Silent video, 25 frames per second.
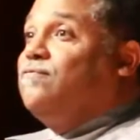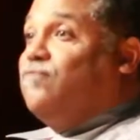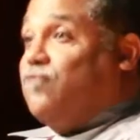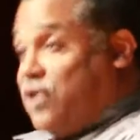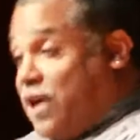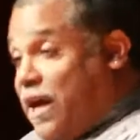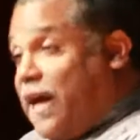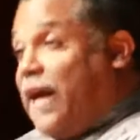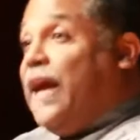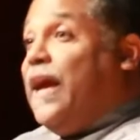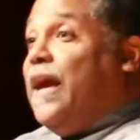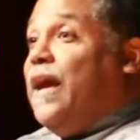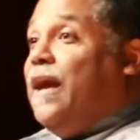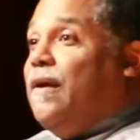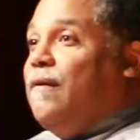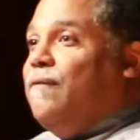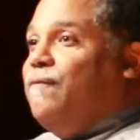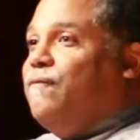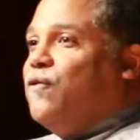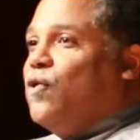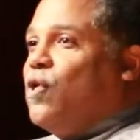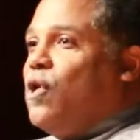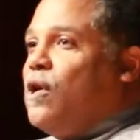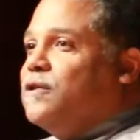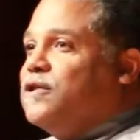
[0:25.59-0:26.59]
Yay
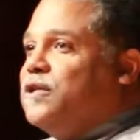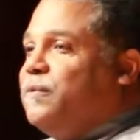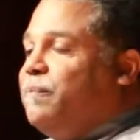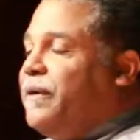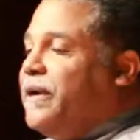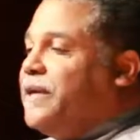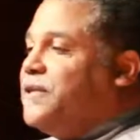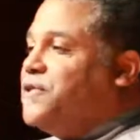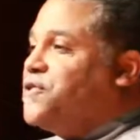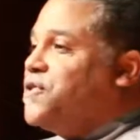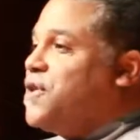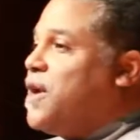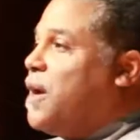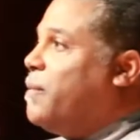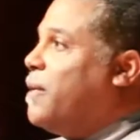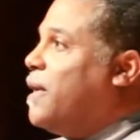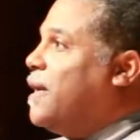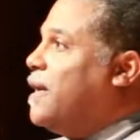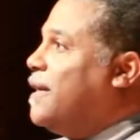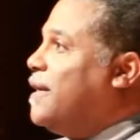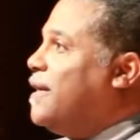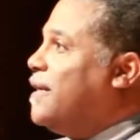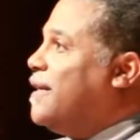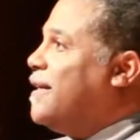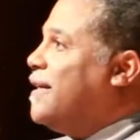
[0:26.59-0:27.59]
for Ultimate
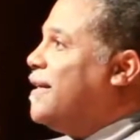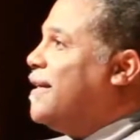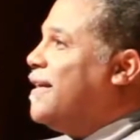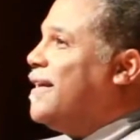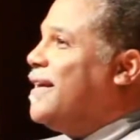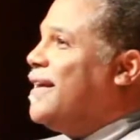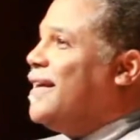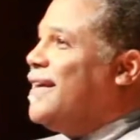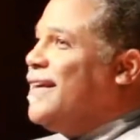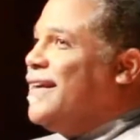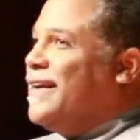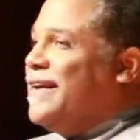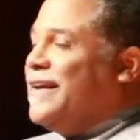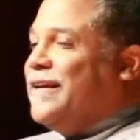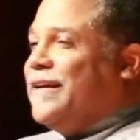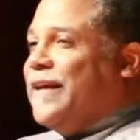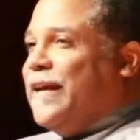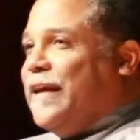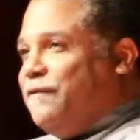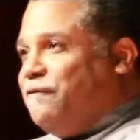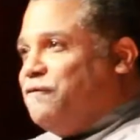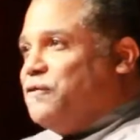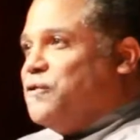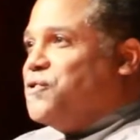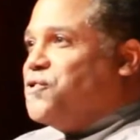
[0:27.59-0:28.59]
Summit!
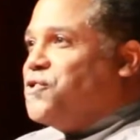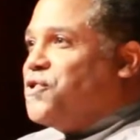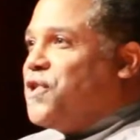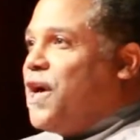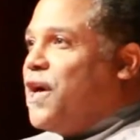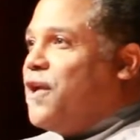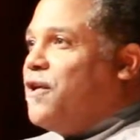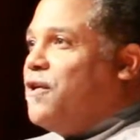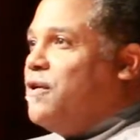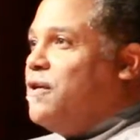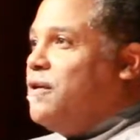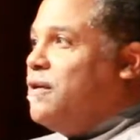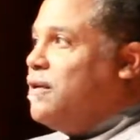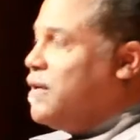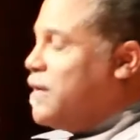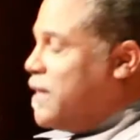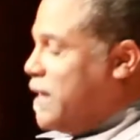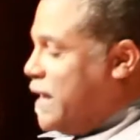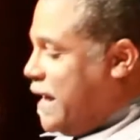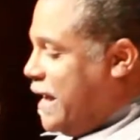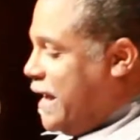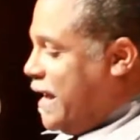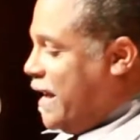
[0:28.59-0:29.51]
Yay for Sutter!